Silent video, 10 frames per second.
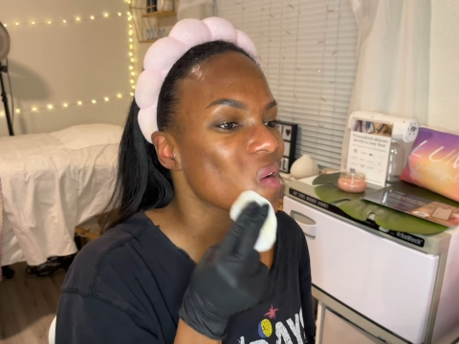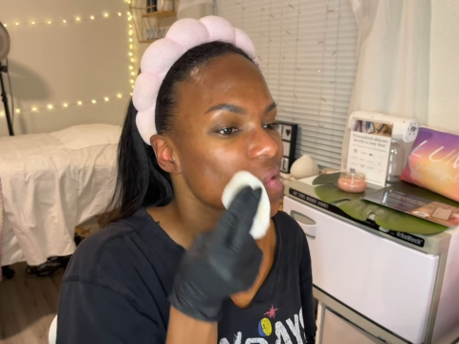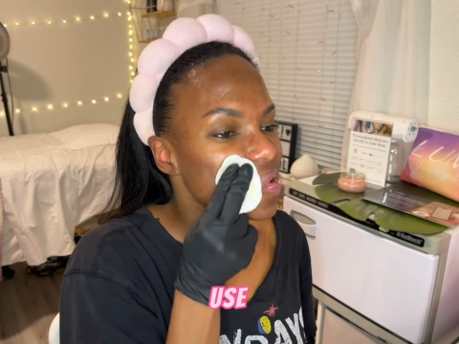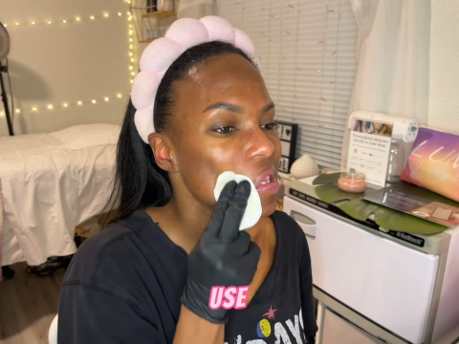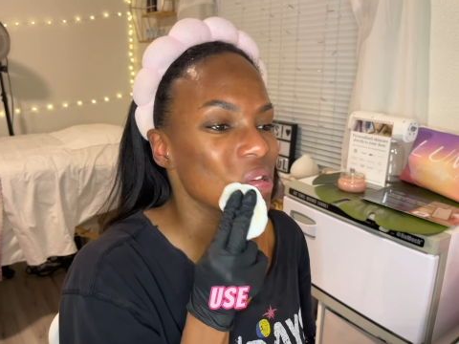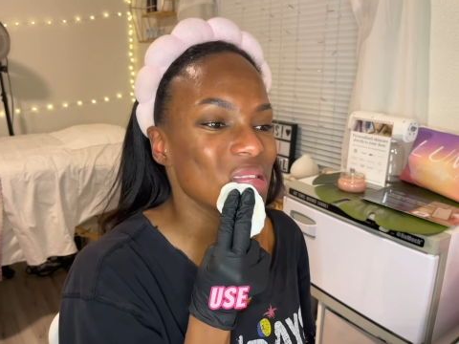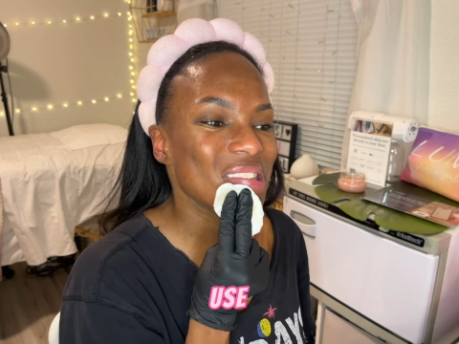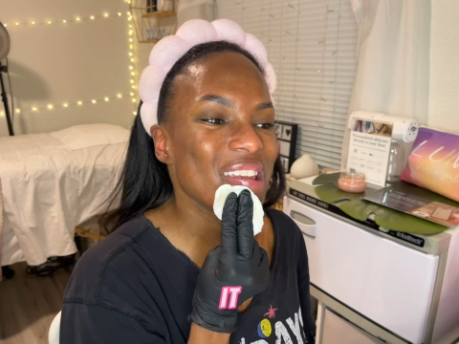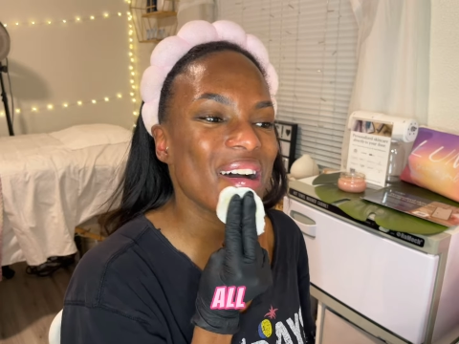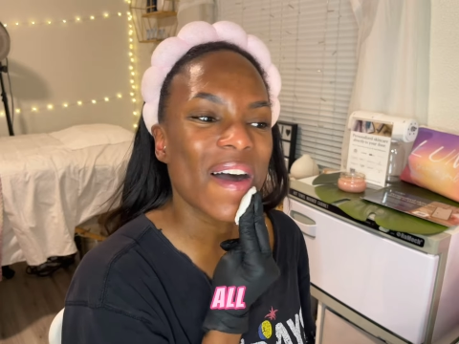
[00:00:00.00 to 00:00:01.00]
use
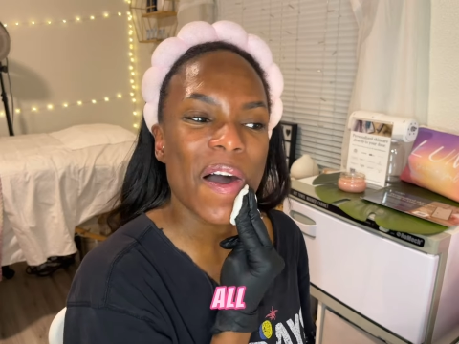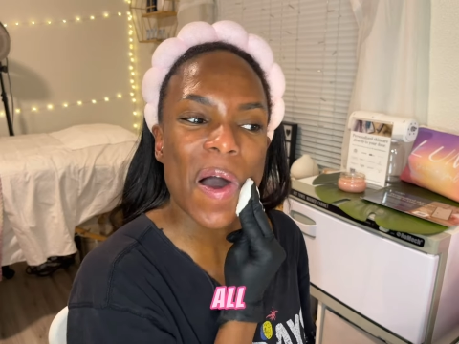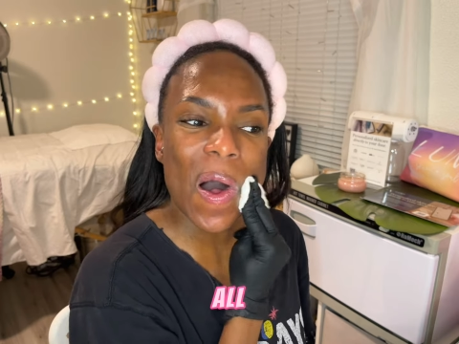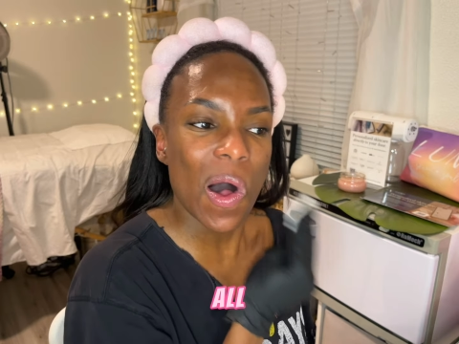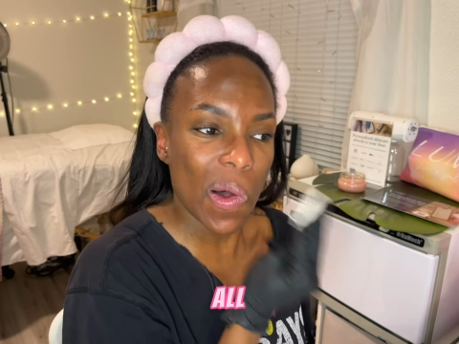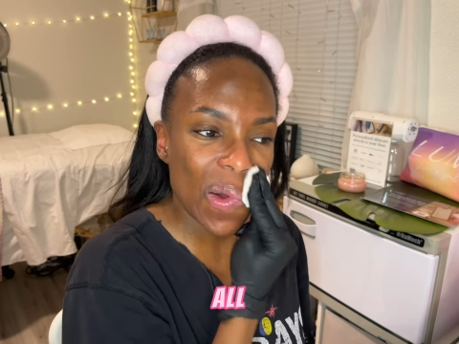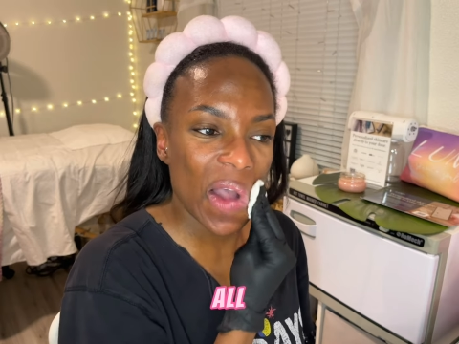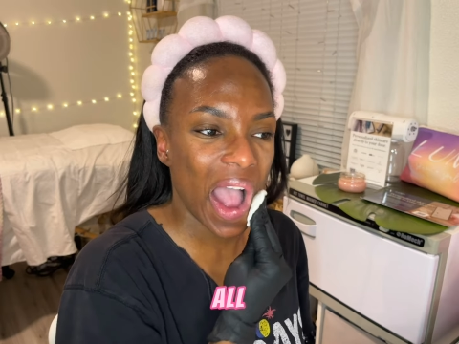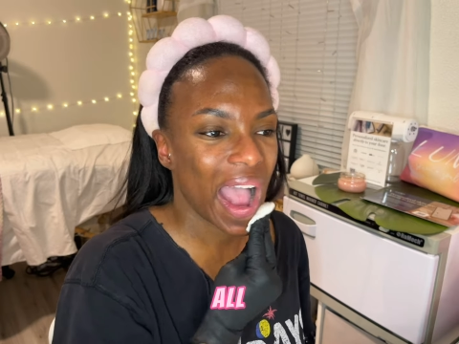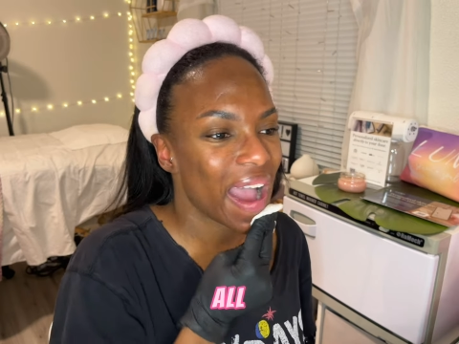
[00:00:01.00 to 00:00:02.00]
it all
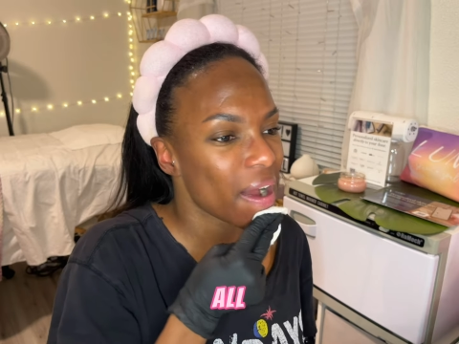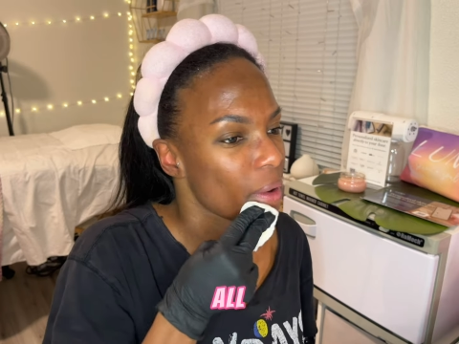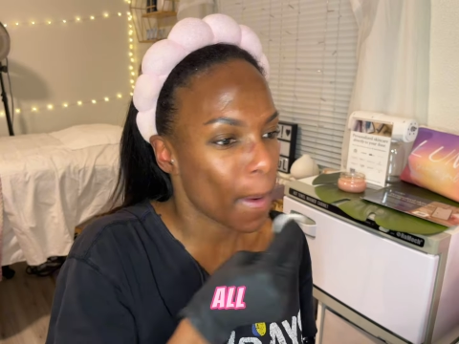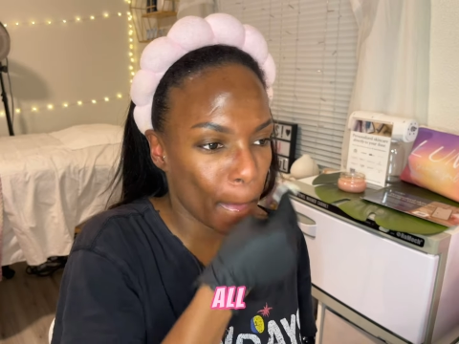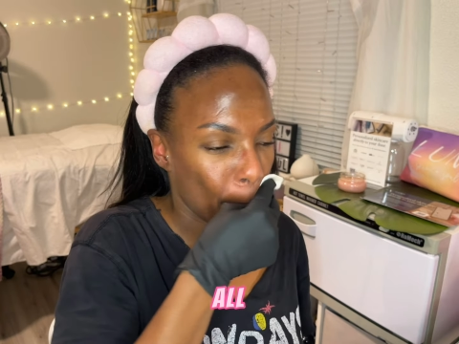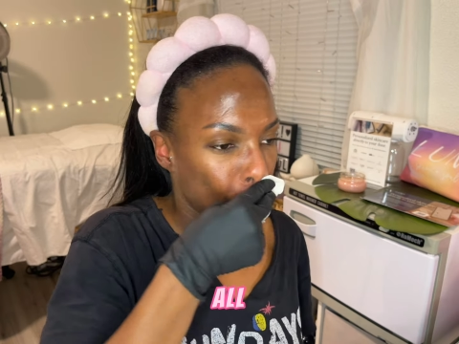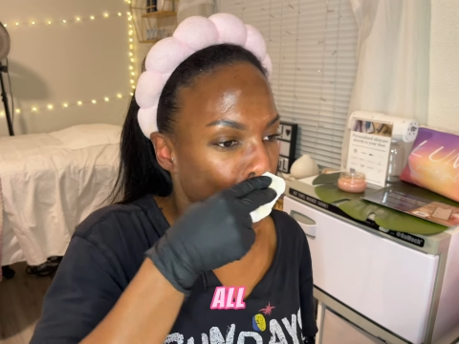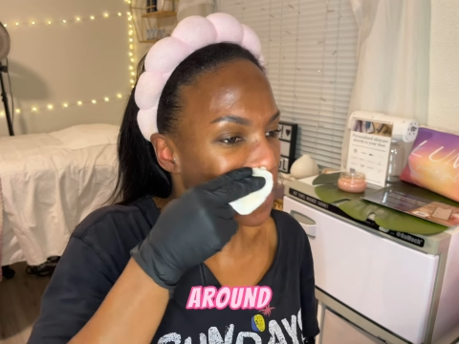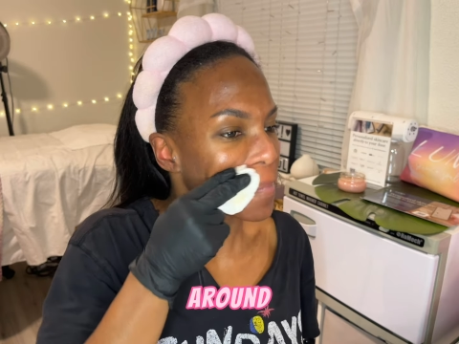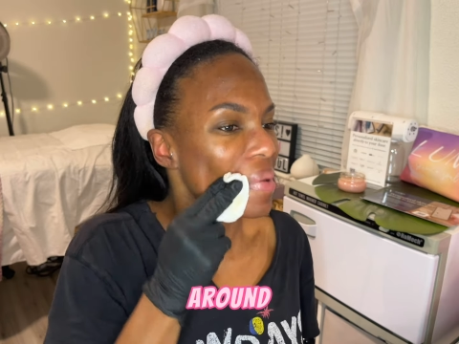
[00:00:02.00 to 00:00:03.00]

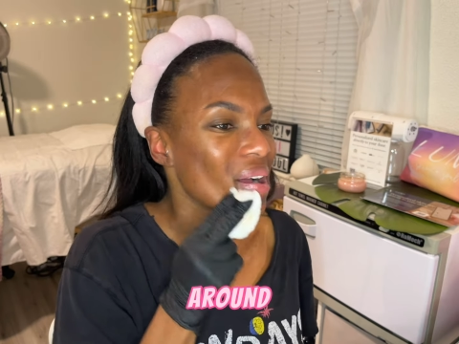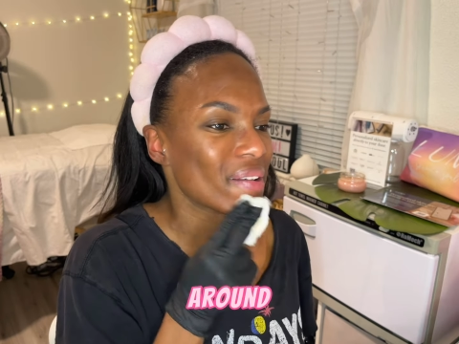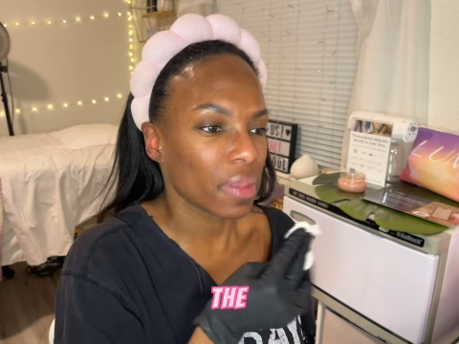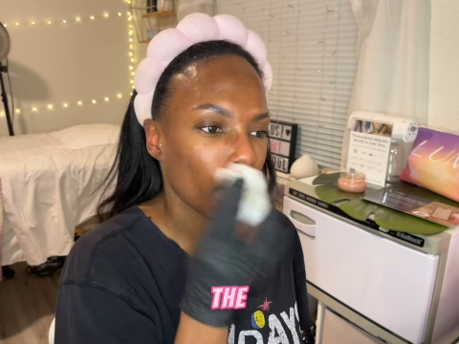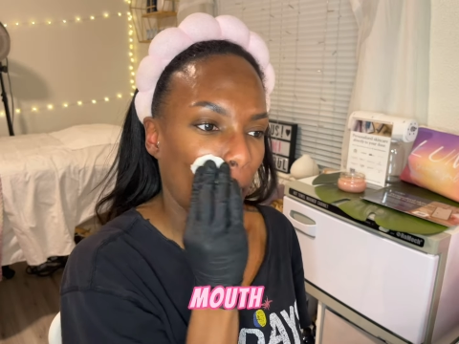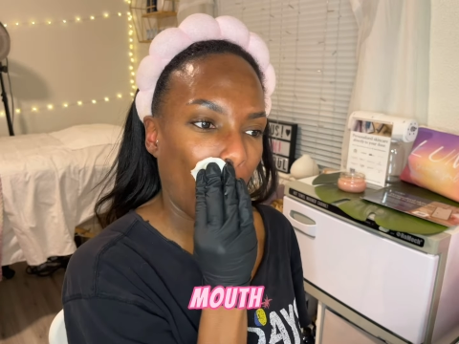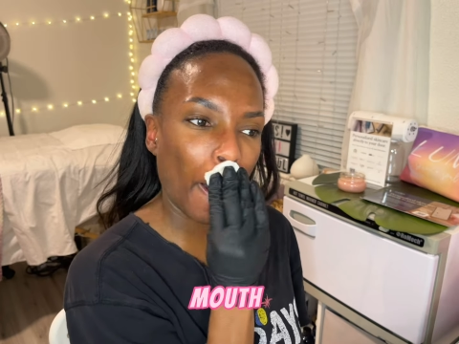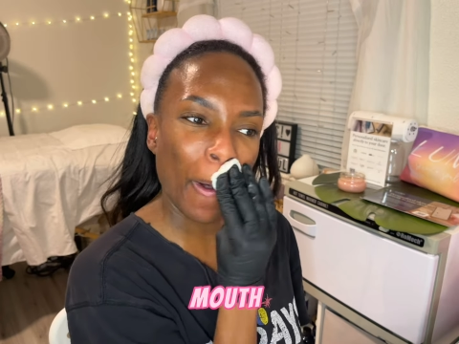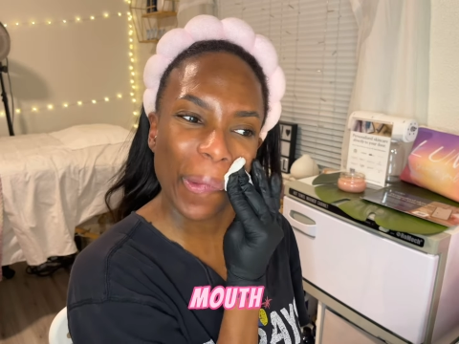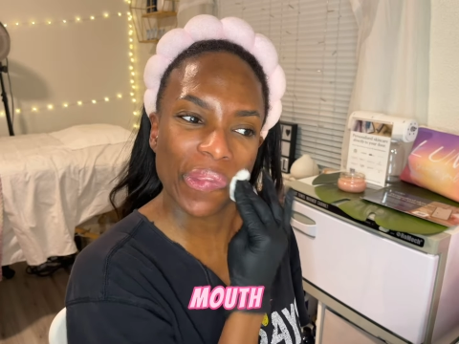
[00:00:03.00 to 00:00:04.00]
around the
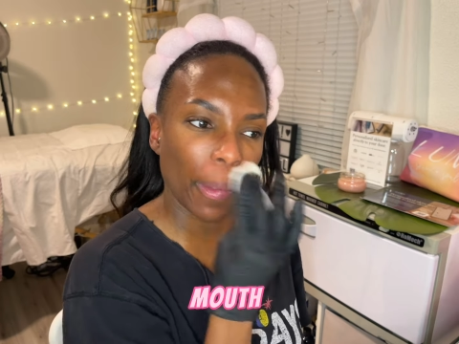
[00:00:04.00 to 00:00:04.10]
mouth.